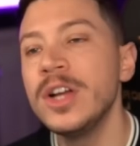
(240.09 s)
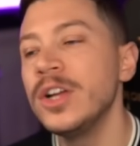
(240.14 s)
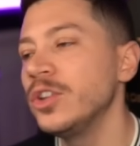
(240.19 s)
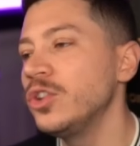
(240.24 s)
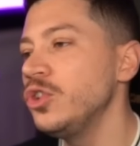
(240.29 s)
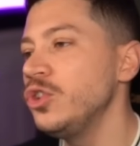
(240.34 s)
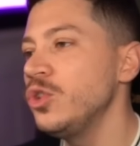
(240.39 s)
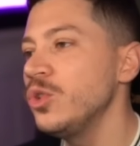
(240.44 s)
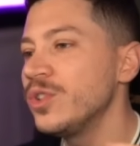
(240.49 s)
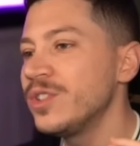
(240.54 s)
to
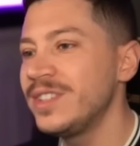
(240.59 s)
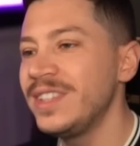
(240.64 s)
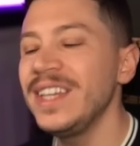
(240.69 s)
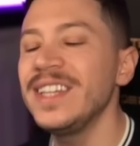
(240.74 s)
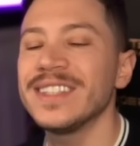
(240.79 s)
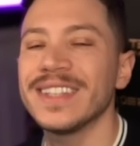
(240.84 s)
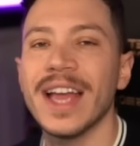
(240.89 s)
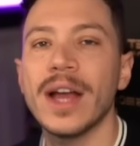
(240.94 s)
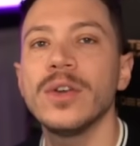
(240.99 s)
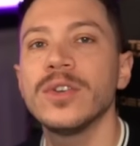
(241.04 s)
use this
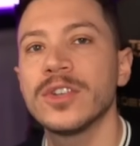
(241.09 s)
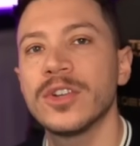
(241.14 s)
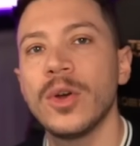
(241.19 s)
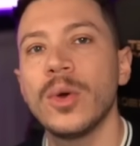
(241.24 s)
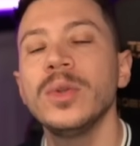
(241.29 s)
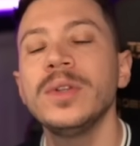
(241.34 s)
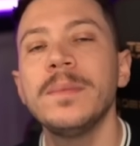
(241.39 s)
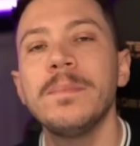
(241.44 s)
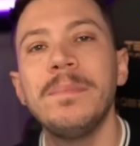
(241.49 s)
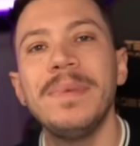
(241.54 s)
discount
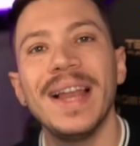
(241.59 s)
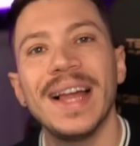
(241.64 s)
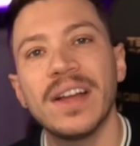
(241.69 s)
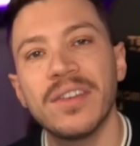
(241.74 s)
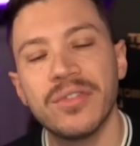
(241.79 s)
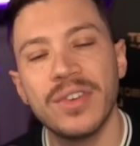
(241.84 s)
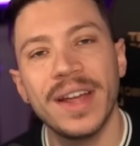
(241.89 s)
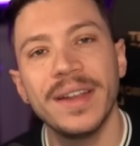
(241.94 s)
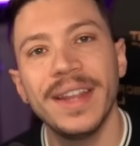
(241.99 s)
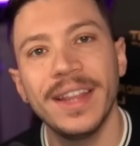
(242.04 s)
code Black
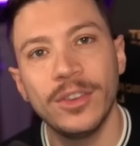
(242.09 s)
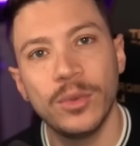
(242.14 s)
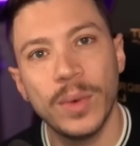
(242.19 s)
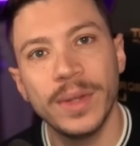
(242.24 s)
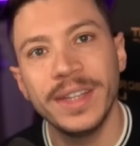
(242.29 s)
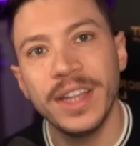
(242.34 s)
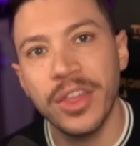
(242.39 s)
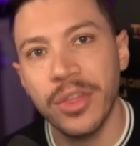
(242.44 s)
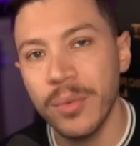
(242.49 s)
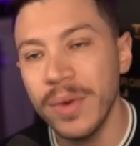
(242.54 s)
Friday
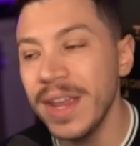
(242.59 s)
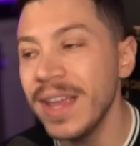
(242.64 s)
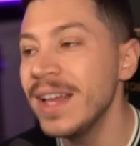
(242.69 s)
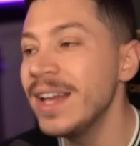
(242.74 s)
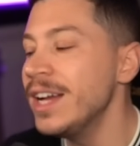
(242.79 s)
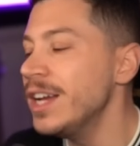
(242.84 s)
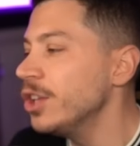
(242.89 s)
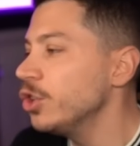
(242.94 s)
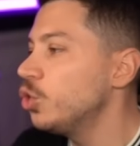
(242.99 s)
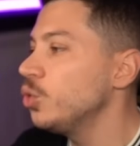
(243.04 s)
23
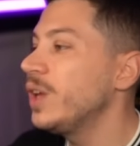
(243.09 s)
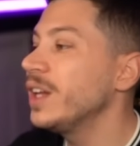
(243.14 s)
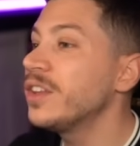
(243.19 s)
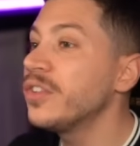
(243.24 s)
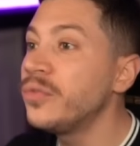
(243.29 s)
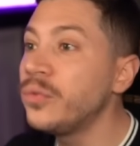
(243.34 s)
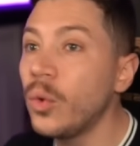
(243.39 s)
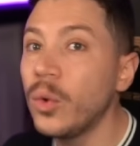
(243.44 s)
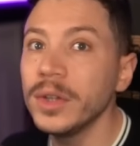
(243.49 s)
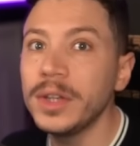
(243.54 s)
to get
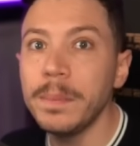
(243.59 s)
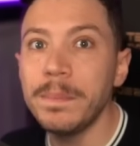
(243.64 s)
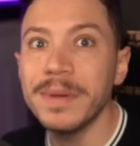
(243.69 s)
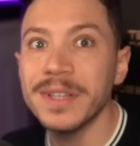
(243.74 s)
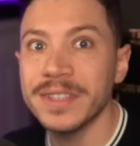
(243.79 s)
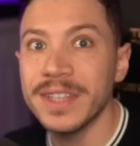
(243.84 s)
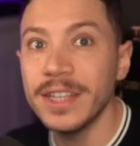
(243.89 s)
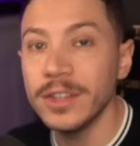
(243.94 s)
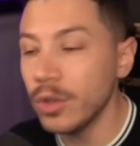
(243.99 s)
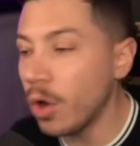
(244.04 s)

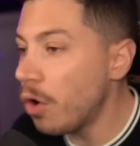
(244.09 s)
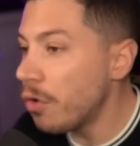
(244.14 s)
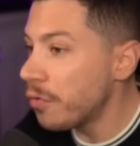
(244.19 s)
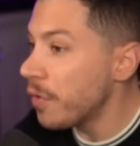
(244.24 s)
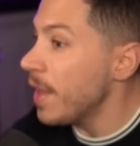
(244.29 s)
40% off